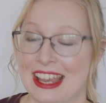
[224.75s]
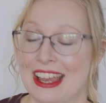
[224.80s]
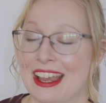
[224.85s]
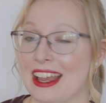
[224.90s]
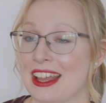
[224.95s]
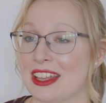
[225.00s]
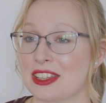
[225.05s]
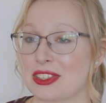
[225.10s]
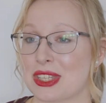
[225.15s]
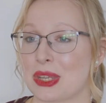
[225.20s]

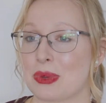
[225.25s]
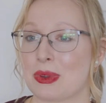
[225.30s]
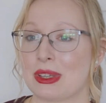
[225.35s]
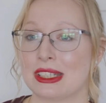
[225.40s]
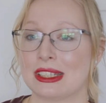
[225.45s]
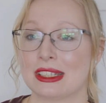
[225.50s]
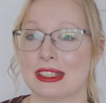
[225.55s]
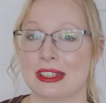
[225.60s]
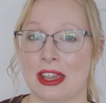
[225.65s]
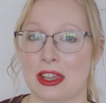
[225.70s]
And so I
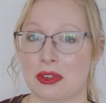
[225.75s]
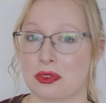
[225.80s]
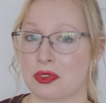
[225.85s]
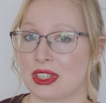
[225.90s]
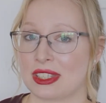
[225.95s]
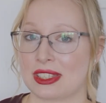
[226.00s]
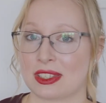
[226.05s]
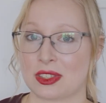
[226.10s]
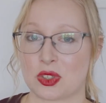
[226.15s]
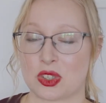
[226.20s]
didn't have
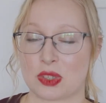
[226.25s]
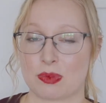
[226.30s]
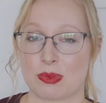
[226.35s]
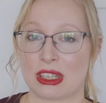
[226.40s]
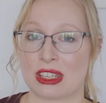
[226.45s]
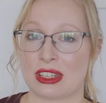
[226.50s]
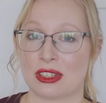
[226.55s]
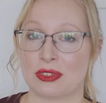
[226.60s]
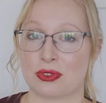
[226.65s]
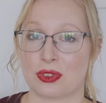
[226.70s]
reason to
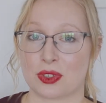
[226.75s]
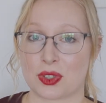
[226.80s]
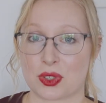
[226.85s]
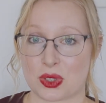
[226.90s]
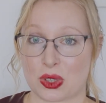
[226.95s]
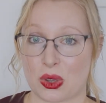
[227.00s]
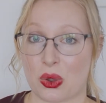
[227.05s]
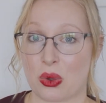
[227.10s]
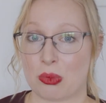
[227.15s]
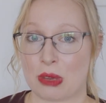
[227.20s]
speak it for
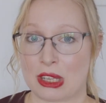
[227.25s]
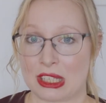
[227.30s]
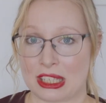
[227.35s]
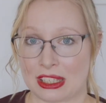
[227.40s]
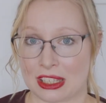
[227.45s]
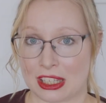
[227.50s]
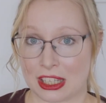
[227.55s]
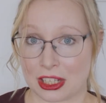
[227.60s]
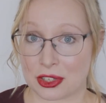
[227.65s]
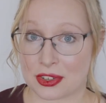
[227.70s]
so many
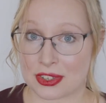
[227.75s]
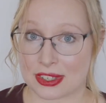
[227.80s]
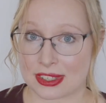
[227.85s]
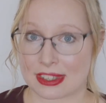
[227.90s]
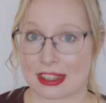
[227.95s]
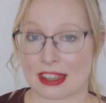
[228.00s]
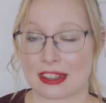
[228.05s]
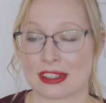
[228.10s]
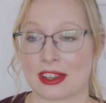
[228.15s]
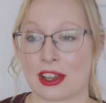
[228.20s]
years
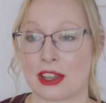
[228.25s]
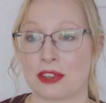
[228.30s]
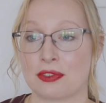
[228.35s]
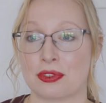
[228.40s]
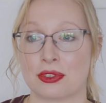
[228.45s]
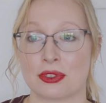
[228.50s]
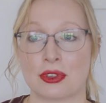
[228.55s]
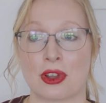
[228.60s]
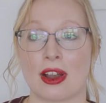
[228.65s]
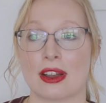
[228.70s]
that I
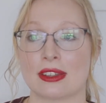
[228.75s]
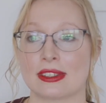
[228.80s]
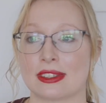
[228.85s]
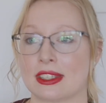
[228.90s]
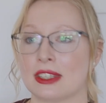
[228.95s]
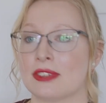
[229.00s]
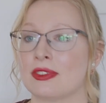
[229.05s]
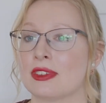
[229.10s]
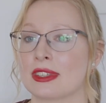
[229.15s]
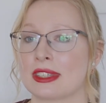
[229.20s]
forgot
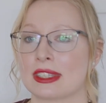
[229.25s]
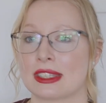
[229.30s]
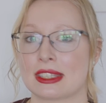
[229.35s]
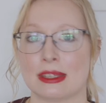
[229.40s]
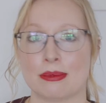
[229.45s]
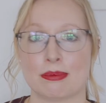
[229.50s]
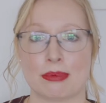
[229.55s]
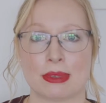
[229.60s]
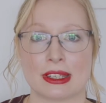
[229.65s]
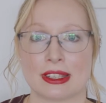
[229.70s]
even
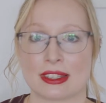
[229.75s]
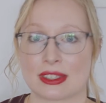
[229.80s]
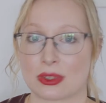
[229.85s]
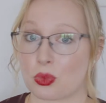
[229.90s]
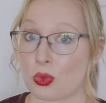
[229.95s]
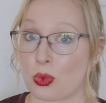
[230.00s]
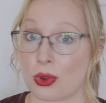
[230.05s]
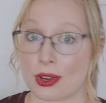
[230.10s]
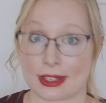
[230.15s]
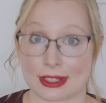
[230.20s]
simplest
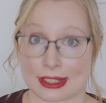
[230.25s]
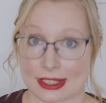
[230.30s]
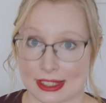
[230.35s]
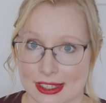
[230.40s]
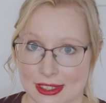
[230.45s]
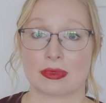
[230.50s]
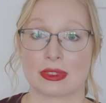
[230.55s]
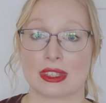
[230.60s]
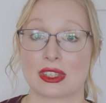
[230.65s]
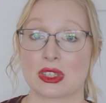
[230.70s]

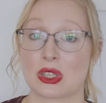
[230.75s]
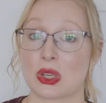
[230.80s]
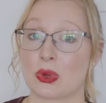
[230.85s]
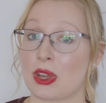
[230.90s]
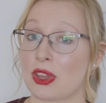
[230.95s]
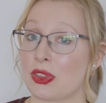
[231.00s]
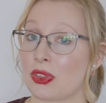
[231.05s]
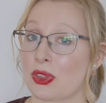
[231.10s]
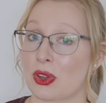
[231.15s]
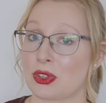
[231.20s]
words. So
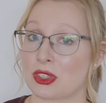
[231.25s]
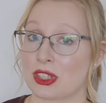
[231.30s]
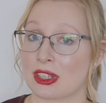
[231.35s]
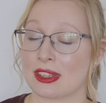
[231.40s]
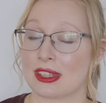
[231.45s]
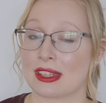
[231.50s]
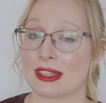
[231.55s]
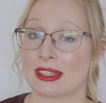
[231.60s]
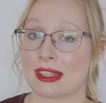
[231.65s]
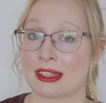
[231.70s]
I thought in
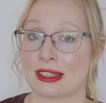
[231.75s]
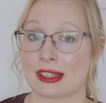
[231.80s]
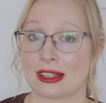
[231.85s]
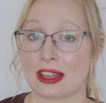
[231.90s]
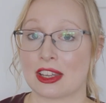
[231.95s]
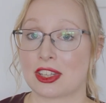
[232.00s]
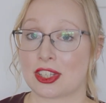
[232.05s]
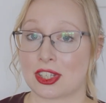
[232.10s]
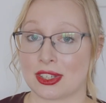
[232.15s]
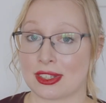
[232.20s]
this
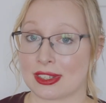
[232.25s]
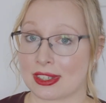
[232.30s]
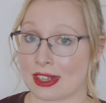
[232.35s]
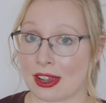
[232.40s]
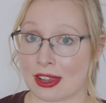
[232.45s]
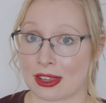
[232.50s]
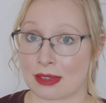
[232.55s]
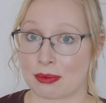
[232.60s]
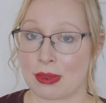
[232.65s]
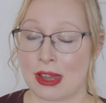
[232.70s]
isolation
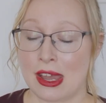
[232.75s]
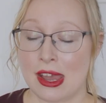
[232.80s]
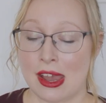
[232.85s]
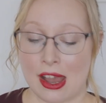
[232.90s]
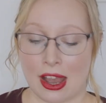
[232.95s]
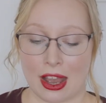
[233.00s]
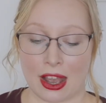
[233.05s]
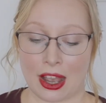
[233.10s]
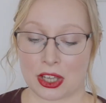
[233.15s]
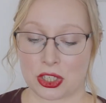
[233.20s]
time
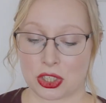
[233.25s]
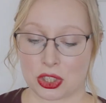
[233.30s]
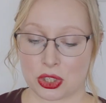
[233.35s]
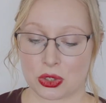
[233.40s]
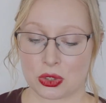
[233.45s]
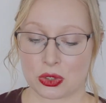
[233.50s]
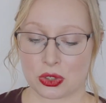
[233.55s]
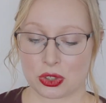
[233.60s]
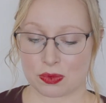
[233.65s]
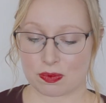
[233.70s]
I
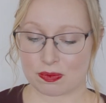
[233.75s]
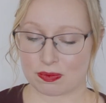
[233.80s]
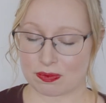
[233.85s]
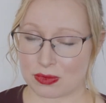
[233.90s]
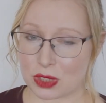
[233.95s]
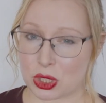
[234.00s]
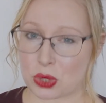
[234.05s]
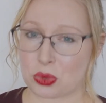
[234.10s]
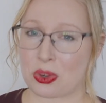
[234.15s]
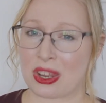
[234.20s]
should
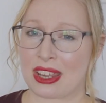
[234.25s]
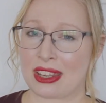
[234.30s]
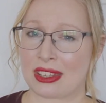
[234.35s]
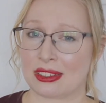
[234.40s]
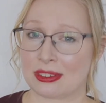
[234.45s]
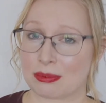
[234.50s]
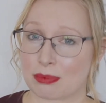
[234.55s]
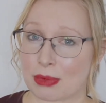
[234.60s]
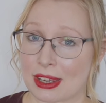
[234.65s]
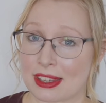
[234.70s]
train
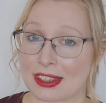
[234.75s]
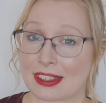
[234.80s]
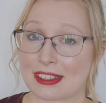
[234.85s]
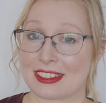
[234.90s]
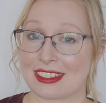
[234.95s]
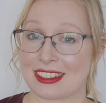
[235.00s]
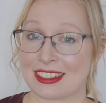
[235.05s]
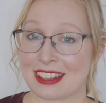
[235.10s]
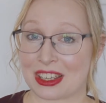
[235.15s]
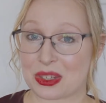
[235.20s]

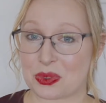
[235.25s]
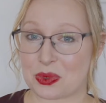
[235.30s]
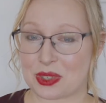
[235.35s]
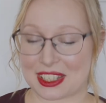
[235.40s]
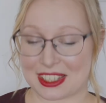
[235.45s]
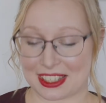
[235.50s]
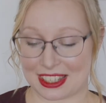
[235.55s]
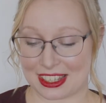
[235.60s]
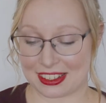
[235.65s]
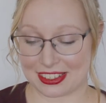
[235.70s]
my language
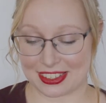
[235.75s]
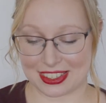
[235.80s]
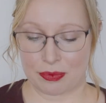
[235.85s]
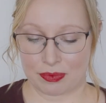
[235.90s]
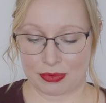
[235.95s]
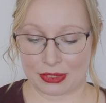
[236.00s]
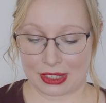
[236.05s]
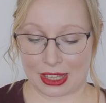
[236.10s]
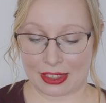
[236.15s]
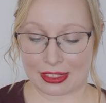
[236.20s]
skills,
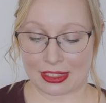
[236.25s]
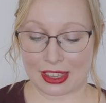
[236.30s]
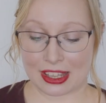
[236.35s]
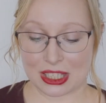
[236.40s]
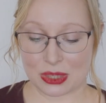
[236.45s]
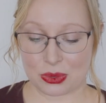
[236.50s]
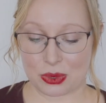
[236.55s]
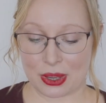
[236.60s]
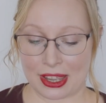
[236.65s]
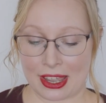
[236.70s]
and
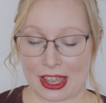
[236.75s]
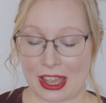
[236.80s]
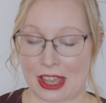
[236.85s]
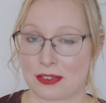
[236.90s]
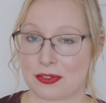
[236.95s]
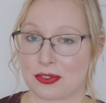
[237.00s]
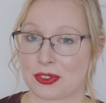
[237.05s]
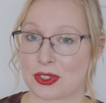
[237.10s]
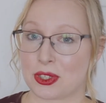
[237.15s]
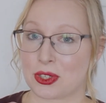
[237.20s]
that's why I
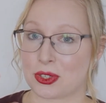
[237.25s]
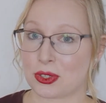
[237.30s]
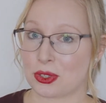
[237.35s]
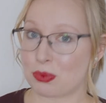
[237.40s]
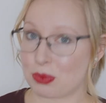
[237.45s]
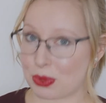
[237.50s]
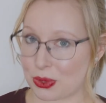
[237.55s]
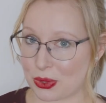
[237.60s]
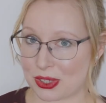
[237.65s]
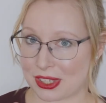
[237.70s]
have two
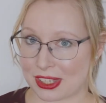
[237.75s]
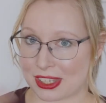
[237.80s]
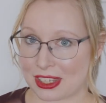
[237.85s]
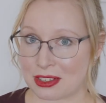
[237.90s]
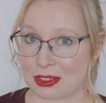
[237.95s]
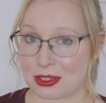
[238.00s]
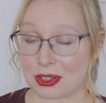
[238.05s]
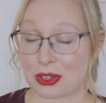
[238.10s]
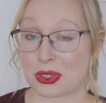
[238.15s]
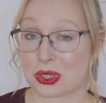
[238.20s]
books
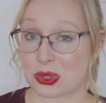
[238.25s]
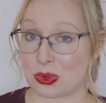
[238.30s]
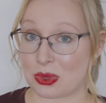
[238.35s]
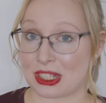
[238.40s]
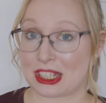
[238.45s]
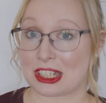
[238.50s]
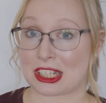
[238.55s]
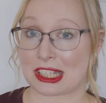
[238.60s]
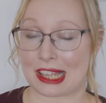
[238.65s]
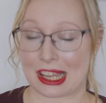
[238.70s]
here on
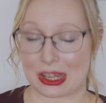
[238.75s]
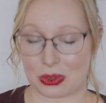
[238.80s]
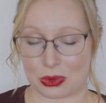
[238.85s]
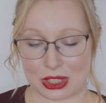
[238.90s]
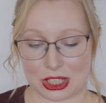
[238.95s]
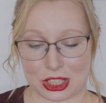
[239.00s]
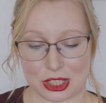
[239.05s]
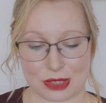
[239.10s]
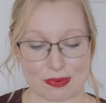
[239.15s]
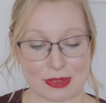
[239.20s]
Swedish
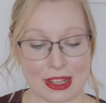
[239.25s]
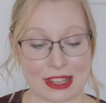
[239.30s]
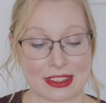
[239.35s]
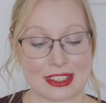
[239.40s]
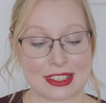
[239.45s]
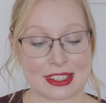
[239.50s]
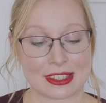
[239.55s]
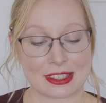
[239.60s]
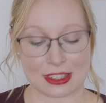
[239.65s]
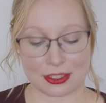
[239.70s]
language. And
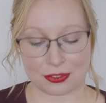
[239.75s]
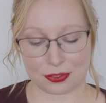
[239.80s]
this is the